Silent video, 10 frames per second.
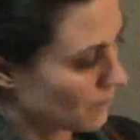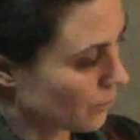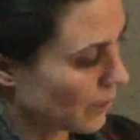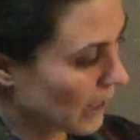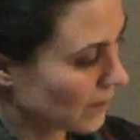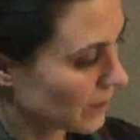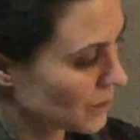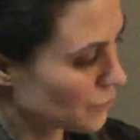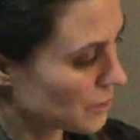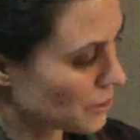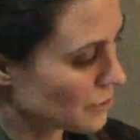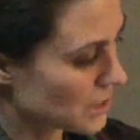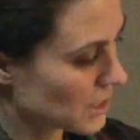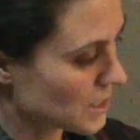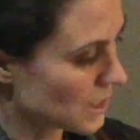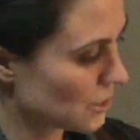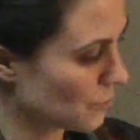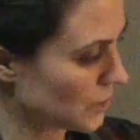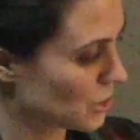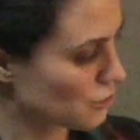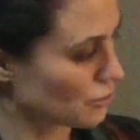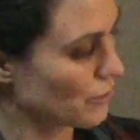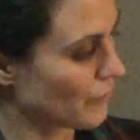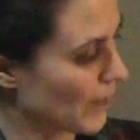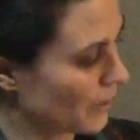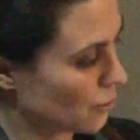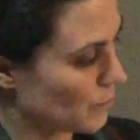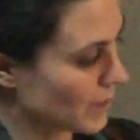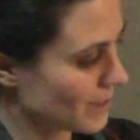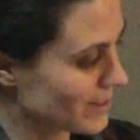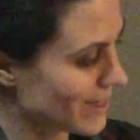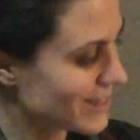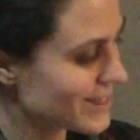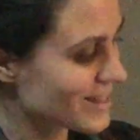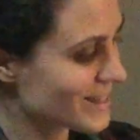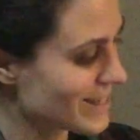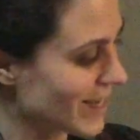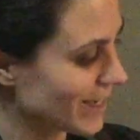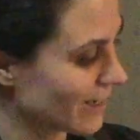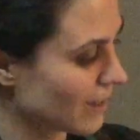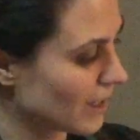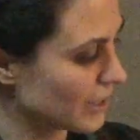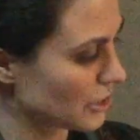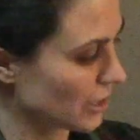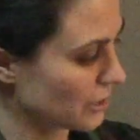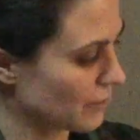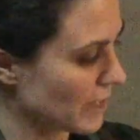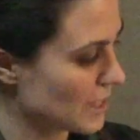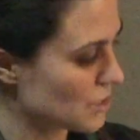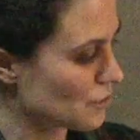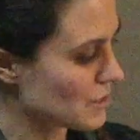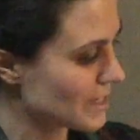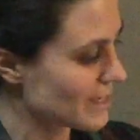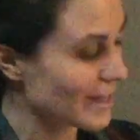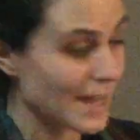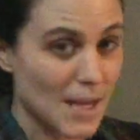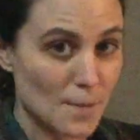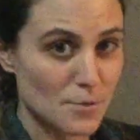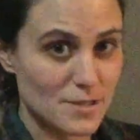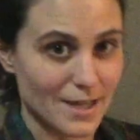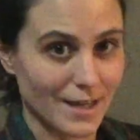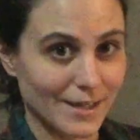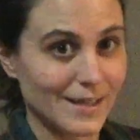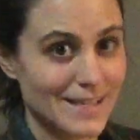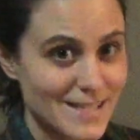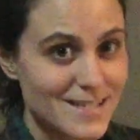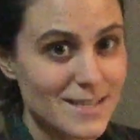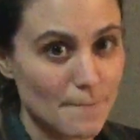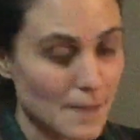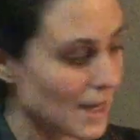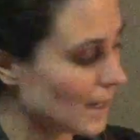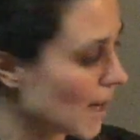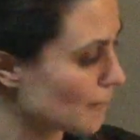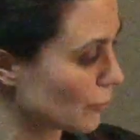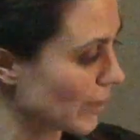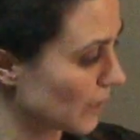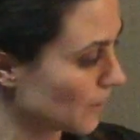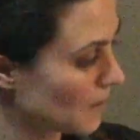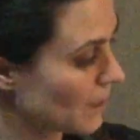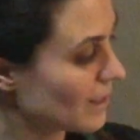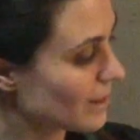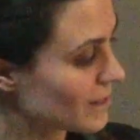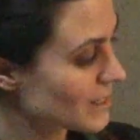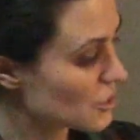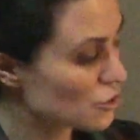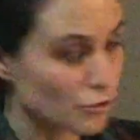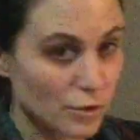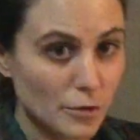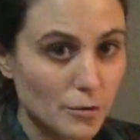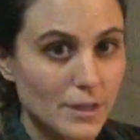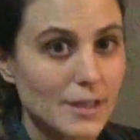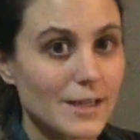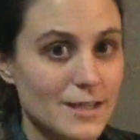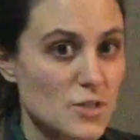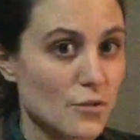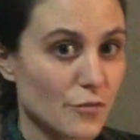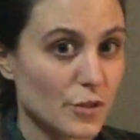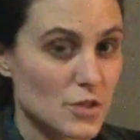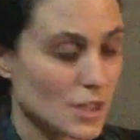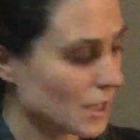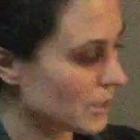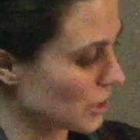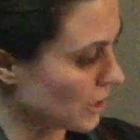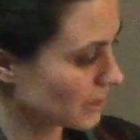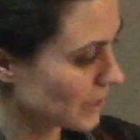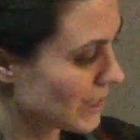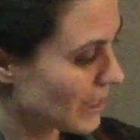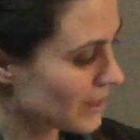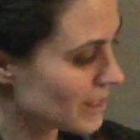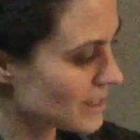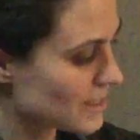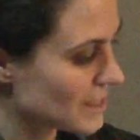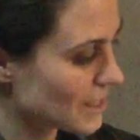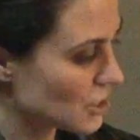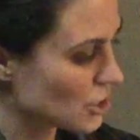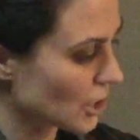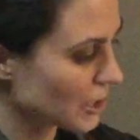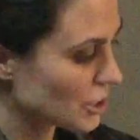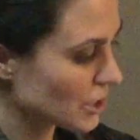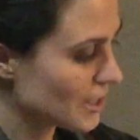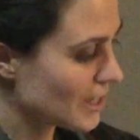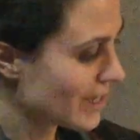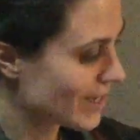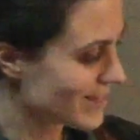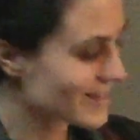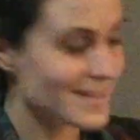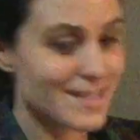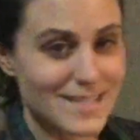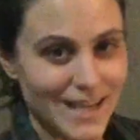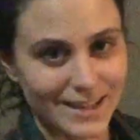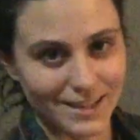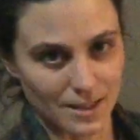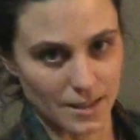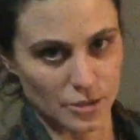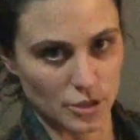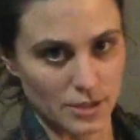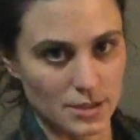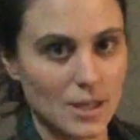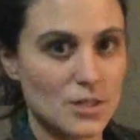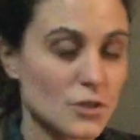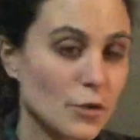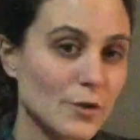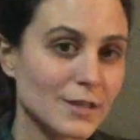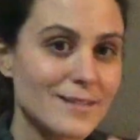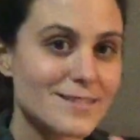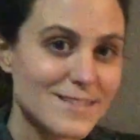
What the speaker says: Okay, let's reduce this into its truth value because it's the second conjunct, right? As you see, the ampersand is the main operator. This true is the first conjunct. This disjunction is the second conjunct. So let's